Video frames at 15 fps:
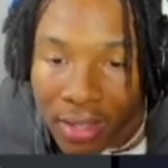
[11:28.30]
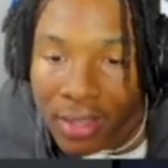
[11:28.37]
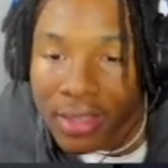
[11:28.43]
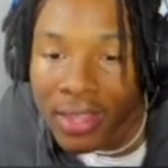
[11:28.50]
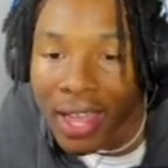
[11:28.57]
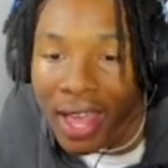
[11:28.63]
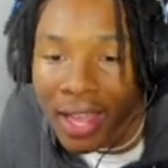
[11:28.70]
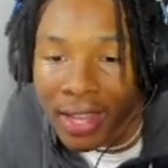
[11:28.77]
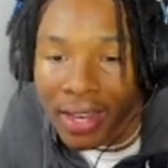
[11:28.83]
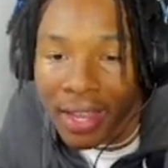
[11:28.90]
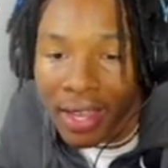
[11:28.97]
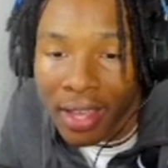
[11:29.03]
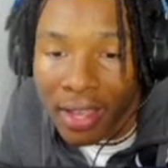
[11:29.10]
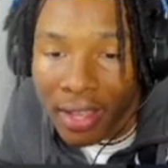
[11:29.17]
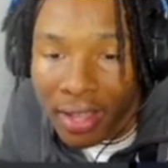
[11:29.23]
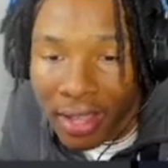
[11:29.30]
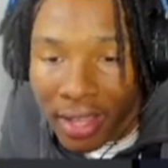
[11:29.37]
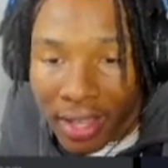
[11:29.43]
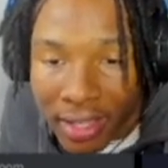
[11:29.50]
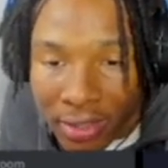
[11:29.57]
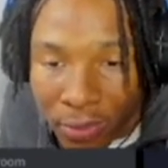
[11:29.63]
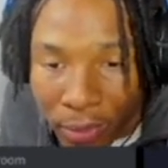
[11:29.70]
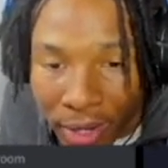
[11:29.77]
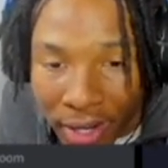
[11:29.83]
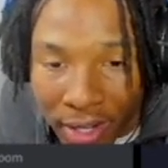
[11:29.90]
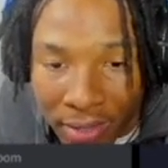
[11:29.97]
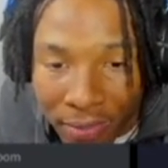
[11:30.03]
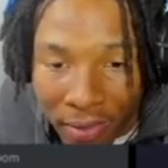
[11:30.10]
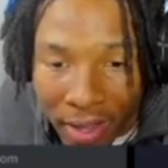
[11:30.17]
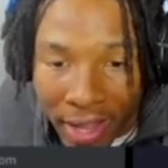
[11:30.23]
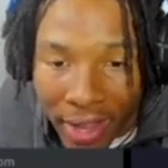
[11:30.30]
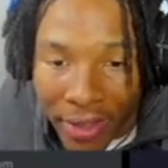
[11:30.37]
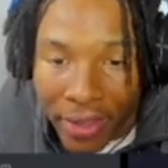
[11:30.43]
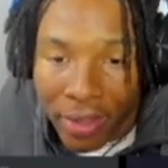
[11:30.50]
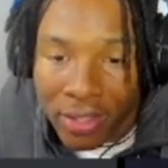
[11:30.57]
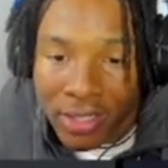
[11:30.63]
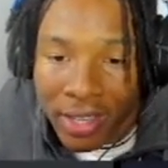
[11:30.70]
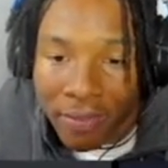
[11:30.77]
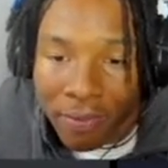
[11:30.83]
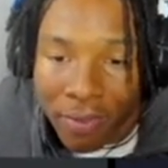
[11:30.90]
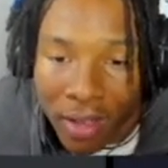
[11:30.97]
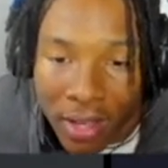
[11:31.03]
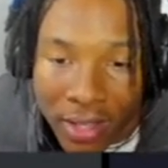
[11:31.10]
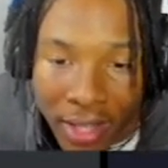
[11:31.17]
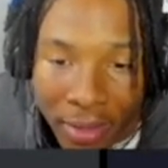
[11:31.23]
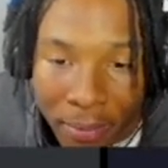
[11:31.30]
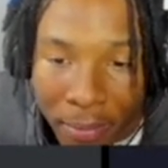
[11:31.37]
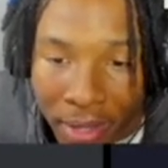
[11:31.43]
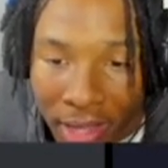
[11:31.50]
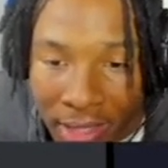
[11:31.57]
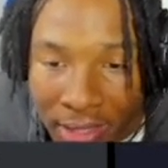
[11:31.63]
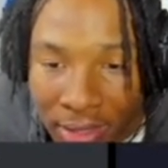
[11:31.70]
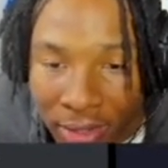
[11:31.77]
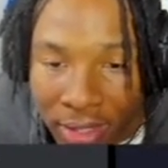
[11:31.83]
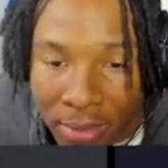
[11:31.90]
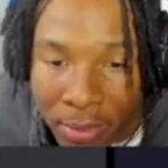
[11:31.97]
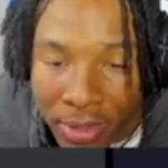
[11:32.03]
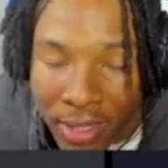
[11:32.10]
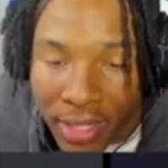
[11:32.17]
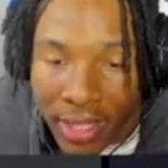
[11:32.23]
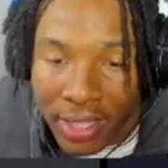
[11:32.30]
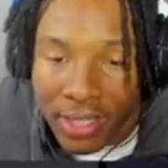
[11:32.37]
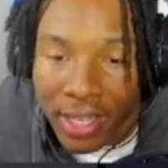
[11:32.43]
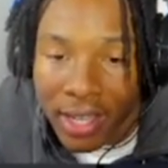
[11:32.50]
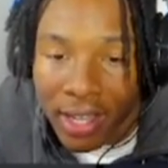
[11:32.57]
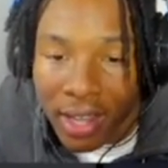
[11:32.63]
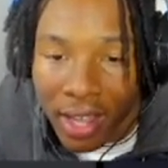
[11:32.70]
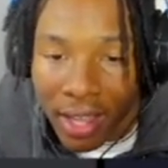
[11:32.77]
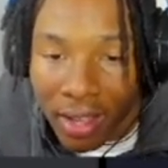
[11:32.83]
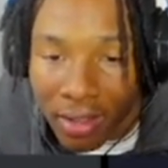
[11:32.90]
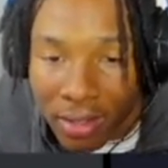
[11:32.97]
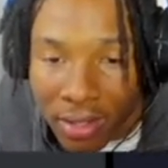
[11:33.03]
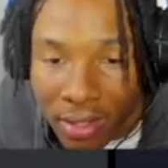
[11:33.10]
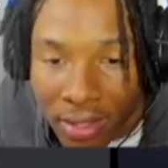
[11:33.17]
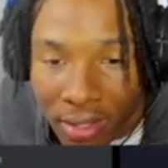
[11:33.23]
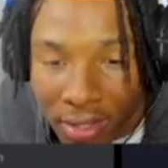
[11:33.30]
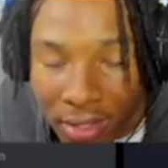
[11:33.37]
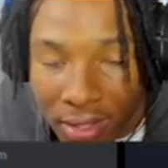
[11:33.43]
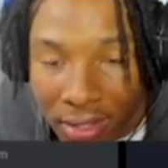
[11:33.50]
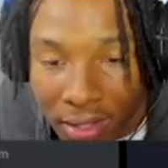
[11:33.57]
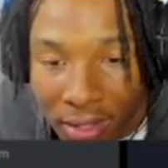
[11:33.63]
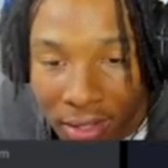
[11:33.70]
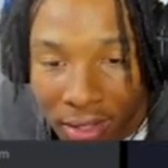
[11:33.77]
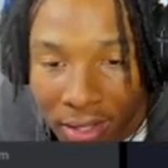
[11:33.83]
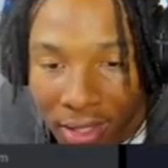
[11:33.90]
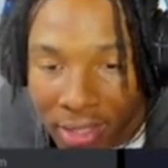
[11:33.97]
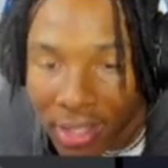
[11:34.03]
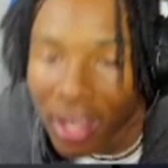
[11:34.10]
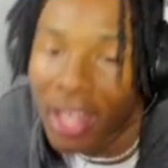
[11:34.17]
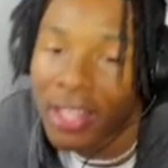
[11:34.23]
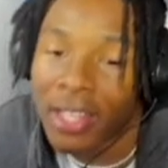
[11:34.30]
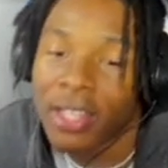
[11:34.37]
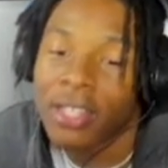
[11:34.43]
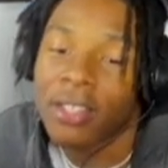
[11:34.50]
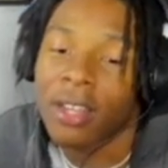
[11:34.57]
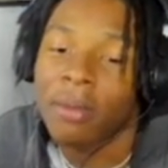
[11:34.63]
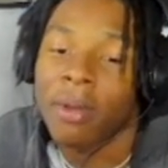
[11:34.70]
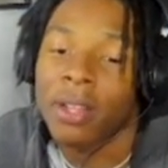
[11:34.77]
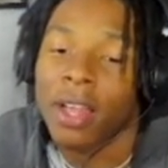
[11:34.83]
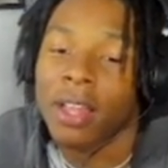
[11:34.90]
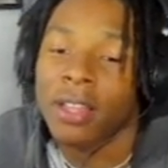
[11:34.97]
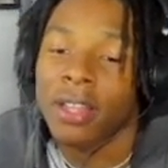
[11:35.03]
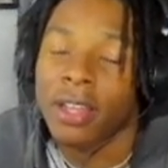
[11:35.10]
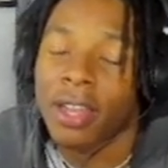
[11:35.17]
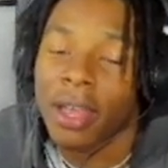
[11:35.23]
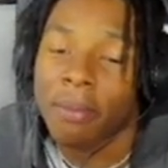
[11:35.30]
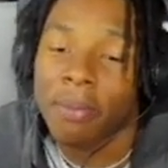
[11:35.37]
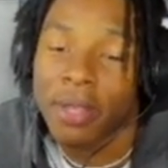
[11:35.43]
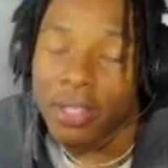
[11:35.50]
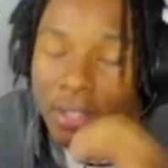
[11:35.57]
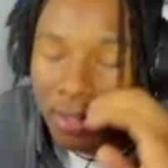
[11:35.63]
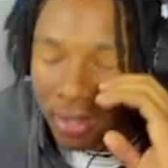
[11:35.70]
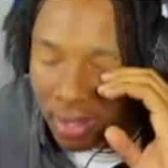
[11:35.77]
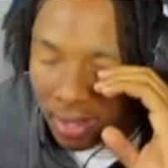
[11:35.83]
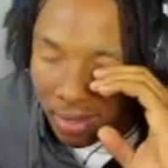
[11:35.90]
That nigga is weird as fuck. How you gonna say fuck Nick, but listen to his music? He's a clown. I think they're talking about the other nigga that pissed on.